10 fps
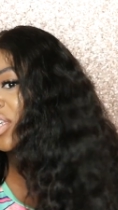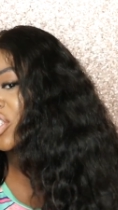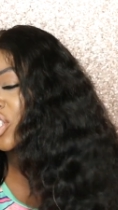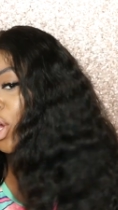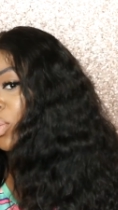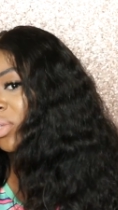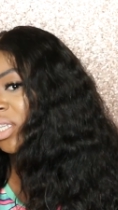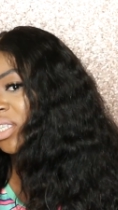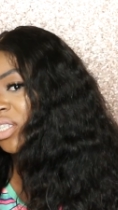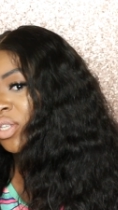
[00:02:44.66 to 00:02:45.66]
sewn
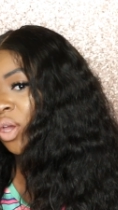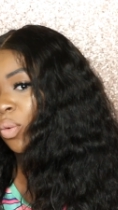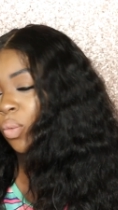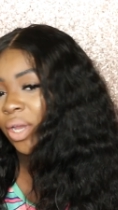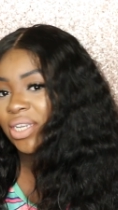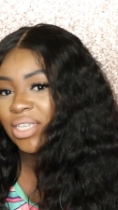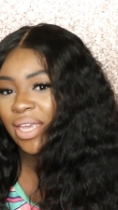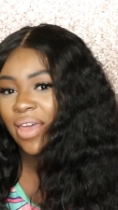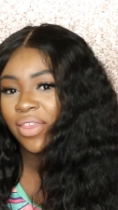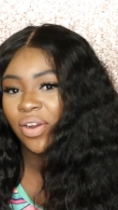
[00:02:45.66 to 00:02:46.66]
this wig
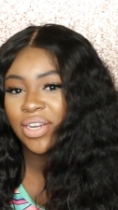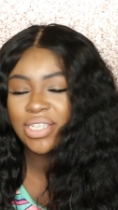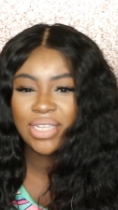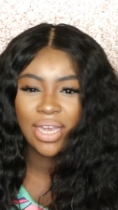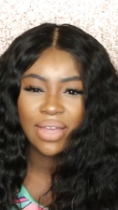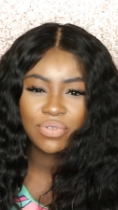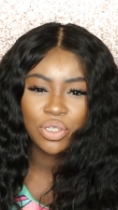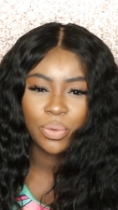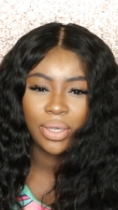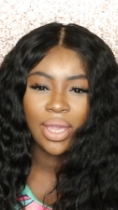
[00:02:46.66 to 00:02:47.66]
together instead of
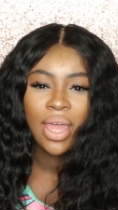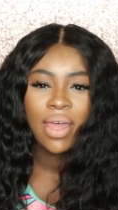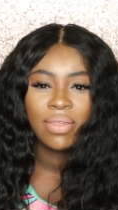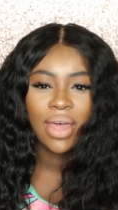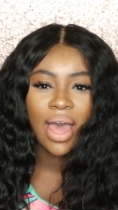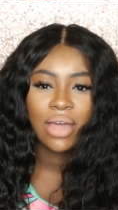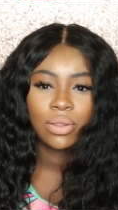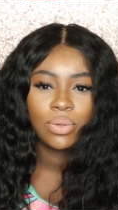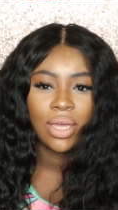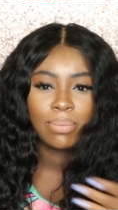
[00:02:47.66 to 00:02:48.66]
doing the hot
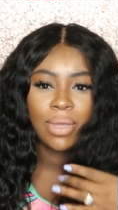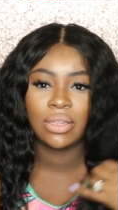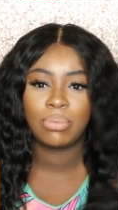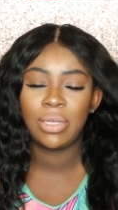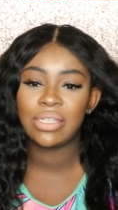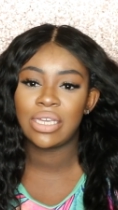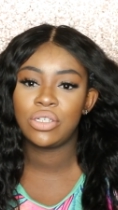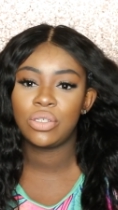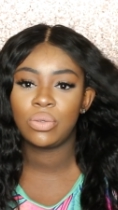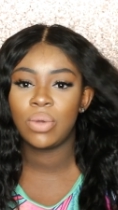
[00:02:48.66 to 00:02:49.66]
glue gun method, because I
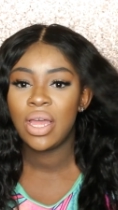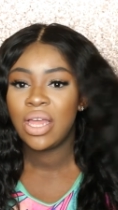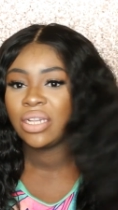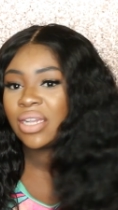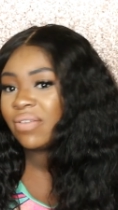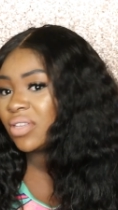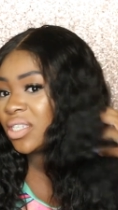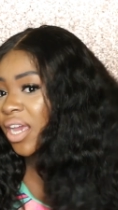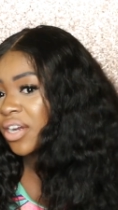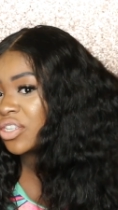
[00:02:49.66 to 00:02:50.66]
do love
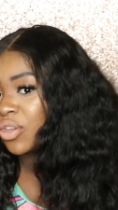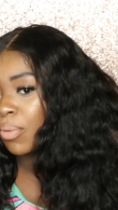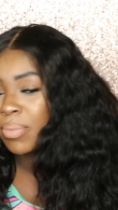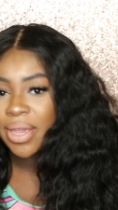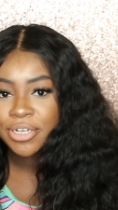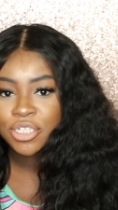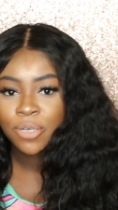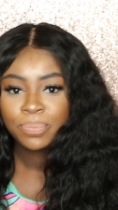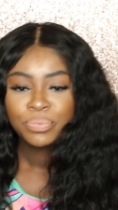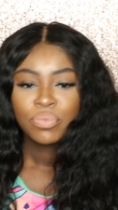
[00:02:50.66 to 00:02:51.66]
this hair so much.
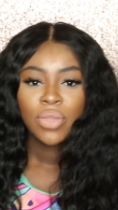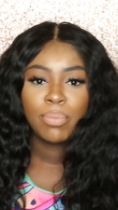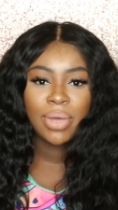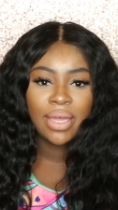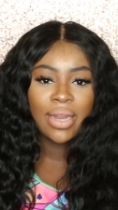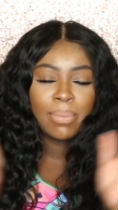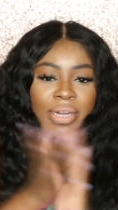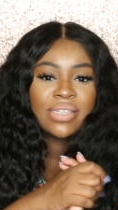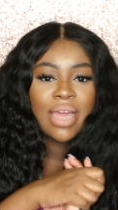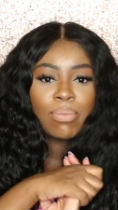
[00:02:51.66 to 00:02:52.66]
But I'm
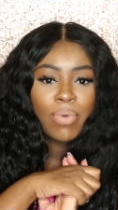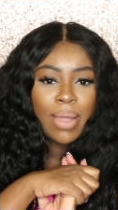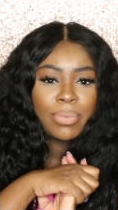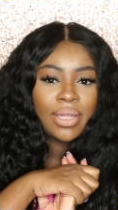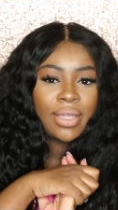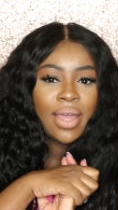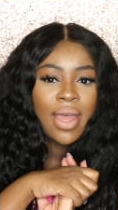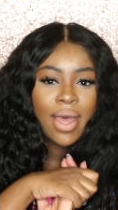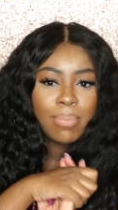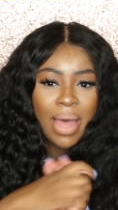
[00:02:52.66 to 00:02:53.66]
going to stop rambling.
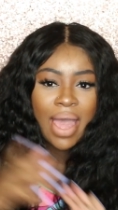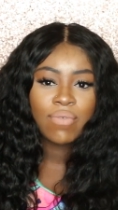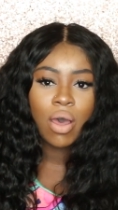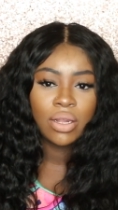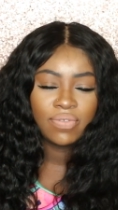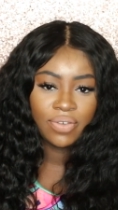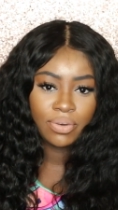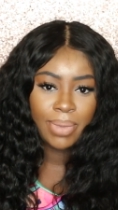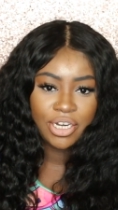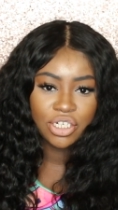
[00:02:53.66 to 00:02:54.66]
I have all of the
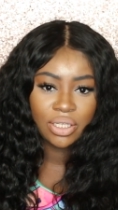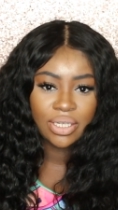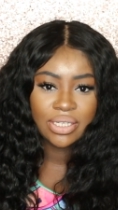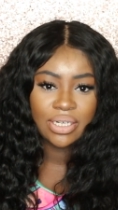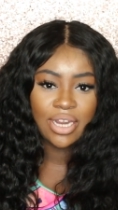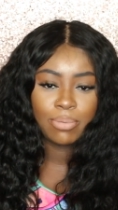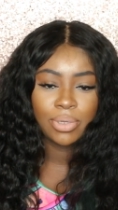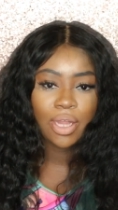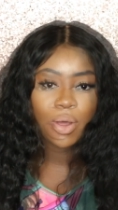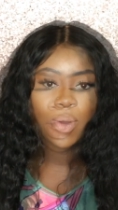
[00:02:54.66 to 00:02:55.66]
information listed down
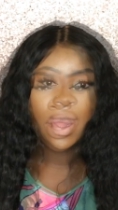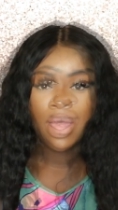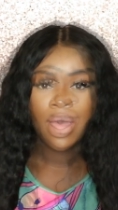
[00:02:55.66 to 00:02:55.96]
below.